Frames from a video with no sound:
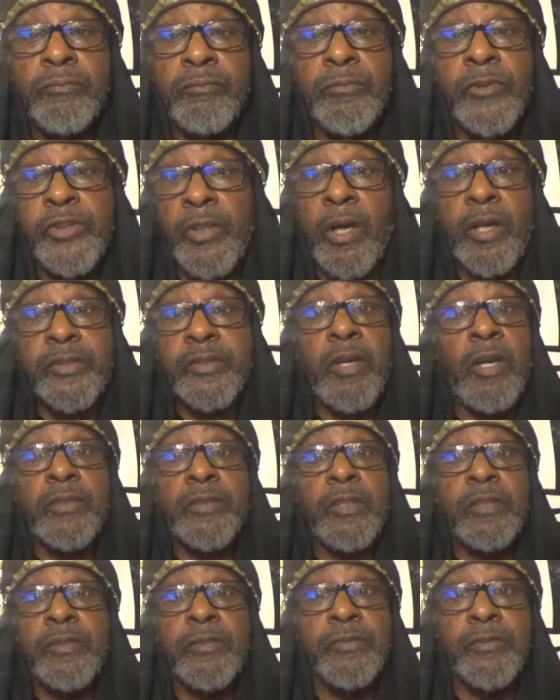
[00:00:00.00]
But y'all
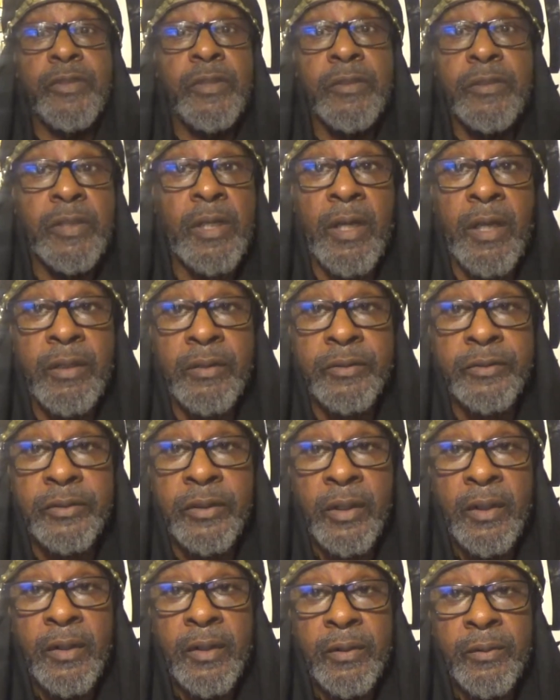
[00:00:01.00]
taught that the Gentiles
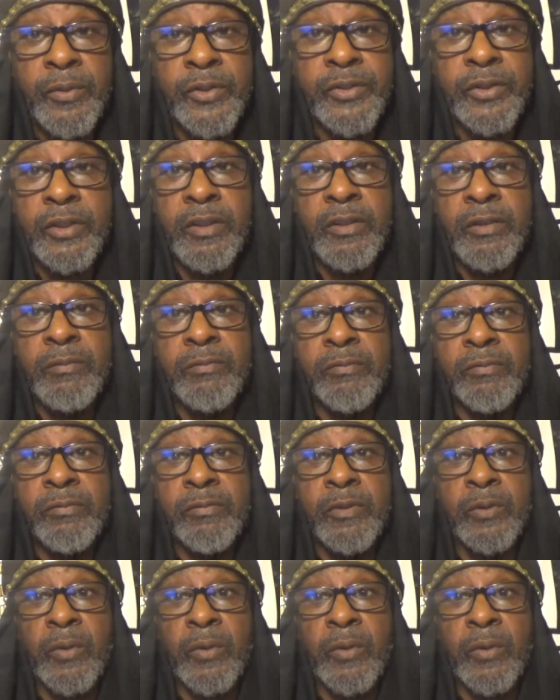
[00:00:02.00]
receive